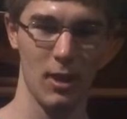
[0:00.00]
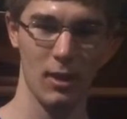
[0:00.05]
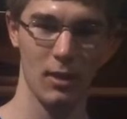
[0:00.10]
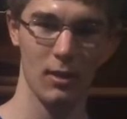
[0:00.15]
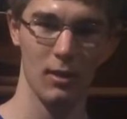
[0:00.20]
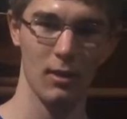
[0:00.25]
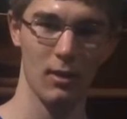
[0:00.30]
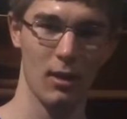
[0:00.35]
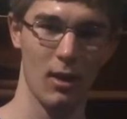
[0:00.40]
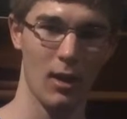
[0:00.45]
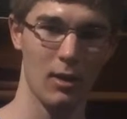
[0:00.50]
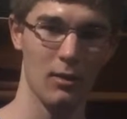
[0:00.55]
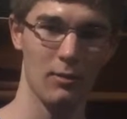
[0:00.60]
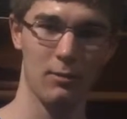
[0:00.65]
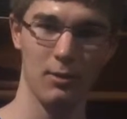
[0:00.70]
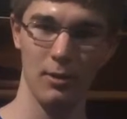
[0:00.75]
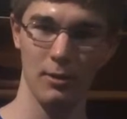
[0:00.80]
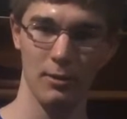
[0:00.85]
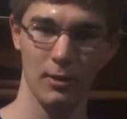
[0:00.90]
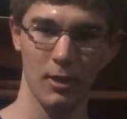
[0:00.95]
and on the
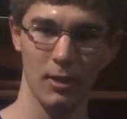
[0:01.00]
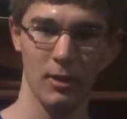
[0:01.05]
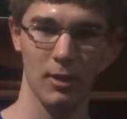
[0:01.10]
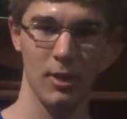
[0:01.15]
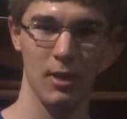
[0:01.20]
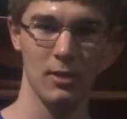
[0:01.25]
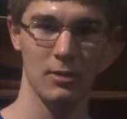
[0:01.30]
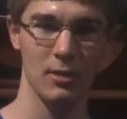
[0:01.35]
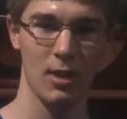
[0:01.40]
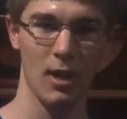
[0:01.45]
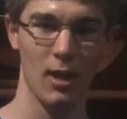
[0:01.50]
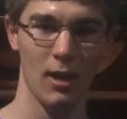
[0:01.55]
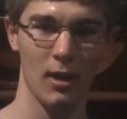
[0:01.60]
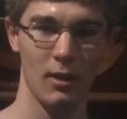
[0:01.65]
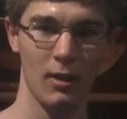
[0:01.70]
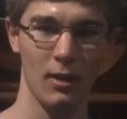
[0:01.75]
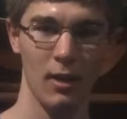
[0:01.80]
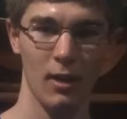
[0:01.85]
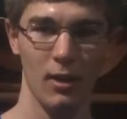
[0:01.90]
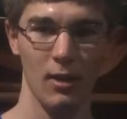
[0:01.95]
4th year he
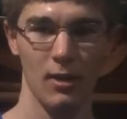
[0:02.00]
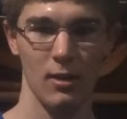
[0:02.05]
decided,